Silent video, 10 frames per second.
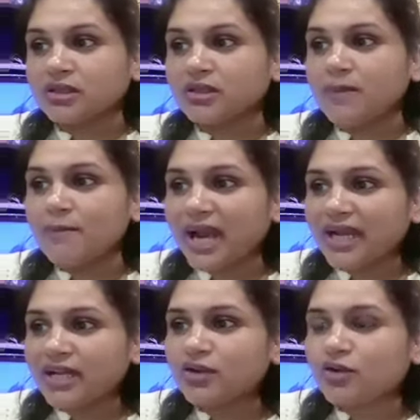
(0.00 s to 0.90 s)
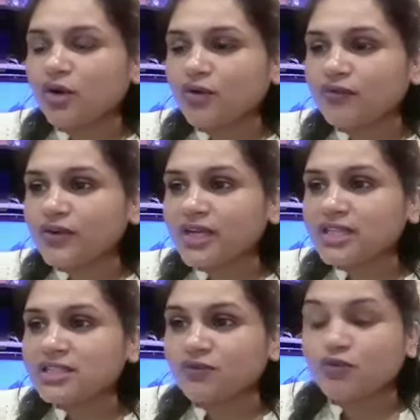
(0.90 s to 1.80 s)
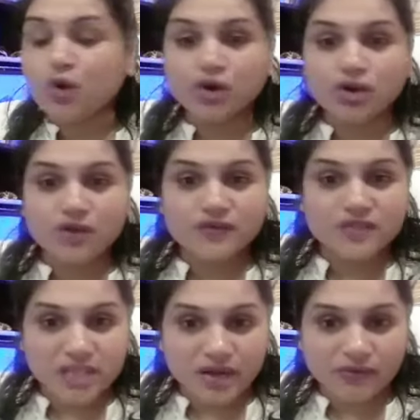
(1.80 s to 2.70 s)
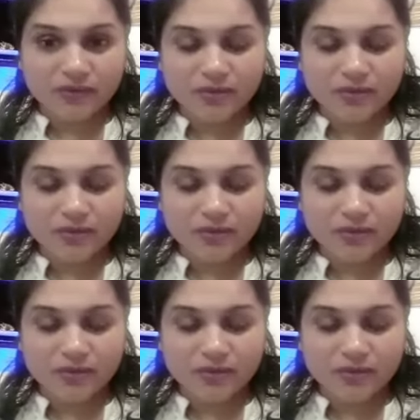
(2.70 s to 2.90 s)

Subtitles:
The mind confidence want of self,